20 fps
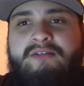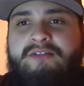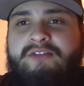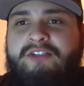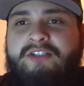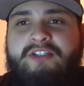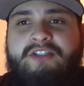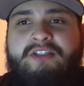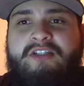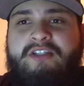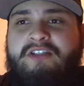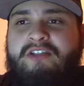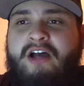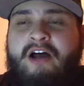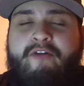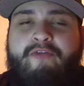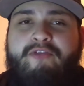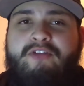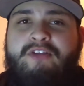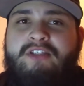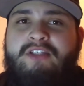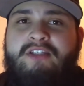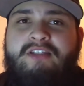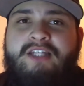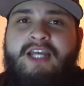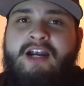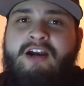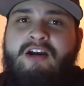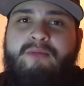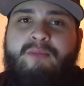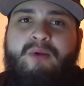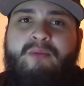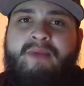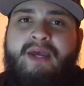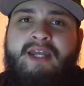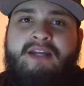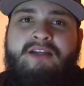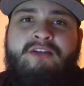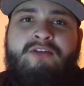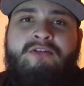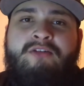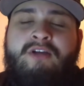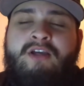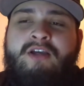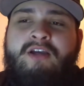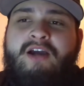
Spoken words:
Just this offense is terrible, man.